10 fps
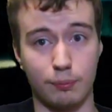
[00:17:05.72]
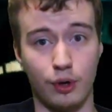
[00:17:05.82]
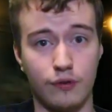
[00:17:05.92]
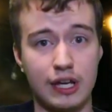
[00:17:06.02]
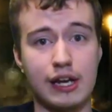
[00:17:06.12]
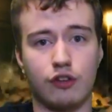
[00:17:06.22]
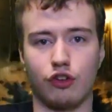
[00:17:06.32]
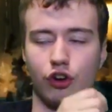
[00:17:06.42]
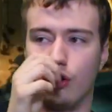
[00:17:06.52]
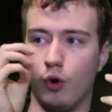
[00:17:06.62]
movie
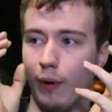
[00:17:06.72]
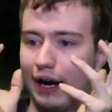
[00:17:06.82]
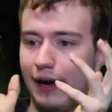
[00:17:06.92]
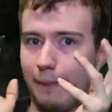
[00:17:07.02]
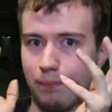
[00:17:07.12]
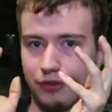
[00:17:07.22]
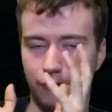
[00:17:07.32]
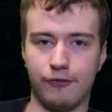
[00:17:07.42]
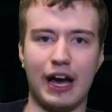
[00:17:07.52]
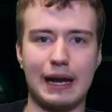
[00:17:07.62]
to the
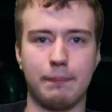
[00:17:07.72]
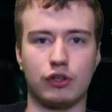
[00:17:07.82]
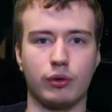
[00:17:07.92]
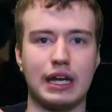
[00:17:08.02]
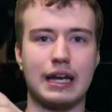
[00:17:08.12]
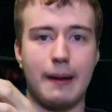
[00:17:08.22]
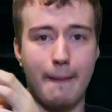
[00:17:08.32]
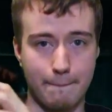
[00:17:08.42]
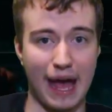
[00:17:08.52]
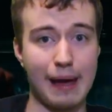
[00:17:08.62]
fight between
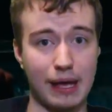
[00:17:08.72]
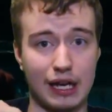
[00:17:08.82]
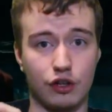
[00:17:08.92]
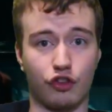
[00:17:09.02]
Batman and